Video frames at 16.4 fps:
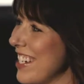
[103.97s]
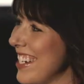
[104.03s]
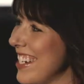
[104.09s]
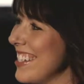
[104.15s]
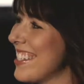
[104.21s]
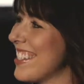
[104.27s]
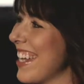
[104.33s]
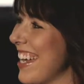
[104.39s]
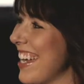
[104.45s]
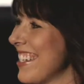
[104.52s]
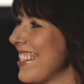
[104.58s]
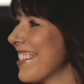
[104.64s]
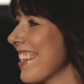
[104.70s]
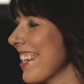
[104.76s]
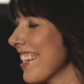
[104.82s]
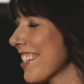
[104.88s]

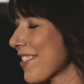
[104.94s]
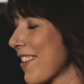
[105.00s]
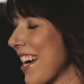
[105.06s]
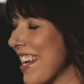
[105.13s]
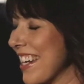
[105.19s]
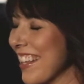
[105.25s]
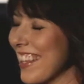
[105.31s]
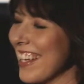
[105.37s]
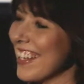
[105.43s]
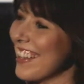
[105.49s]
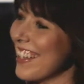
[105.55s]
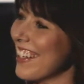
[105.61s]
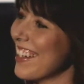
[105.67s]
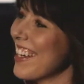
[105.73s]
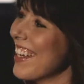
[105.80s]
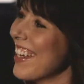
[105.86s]
Jesus. Thanks for adding that in
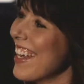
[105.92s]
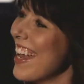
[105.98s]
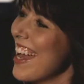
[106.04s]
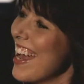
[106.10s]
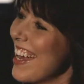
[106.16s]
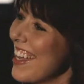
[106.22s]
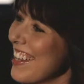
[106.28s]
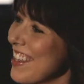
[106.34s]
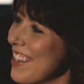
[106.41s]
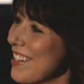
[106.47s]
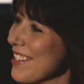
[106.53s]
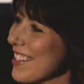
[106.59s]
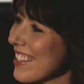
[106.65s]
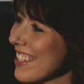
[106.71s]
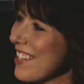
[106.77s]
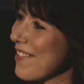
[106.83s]
there. And then
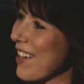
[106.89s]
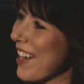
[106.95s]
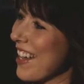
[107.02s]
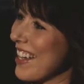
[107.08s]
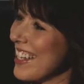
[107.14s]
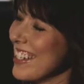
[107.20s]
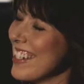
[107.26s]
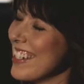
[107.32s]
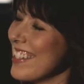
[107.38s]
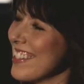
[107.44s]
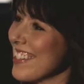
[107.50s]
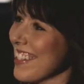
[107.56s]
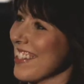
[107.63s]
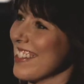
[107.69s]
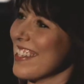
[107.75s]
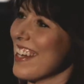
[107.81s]
there's Levi, and he's
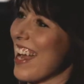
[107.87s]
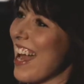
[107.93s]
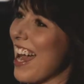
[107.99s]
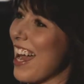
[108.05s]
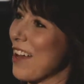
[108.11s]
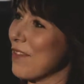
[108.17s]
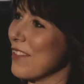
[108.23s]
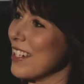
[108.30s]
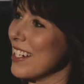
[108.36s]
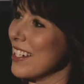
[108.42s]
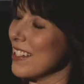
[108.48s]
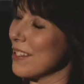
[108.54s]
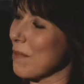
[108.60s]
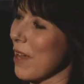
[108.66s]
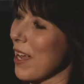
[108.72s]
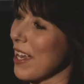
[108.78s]
6.5, and
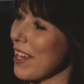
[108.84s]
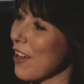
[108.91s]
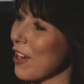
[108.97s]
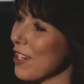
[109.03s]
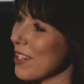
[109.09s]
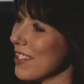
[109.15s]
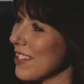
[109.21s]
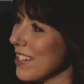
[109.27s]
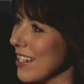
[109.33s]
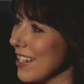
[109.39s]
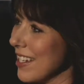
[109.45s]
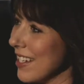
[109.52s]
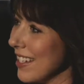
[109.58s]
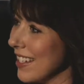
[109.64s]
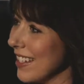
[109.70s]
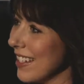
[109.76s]
he's my
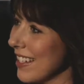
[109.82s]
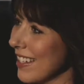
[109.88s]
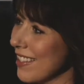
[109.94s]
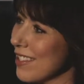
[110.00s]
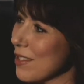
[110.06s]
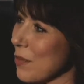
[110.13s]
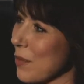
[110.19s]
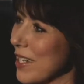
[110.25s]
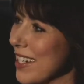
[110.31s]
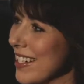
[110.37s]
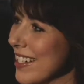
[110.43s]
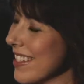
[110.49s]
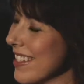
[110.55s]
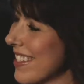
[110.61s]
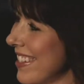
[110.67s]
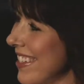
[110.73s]
artsy,
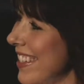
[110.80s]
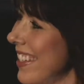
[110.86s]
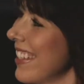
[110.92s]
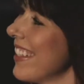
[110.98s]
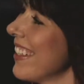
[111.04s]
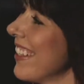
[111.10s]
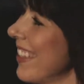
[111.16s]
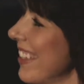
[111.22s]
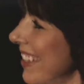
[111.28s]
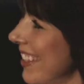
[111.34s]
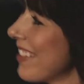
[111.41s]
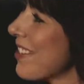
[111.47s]
sweet, right?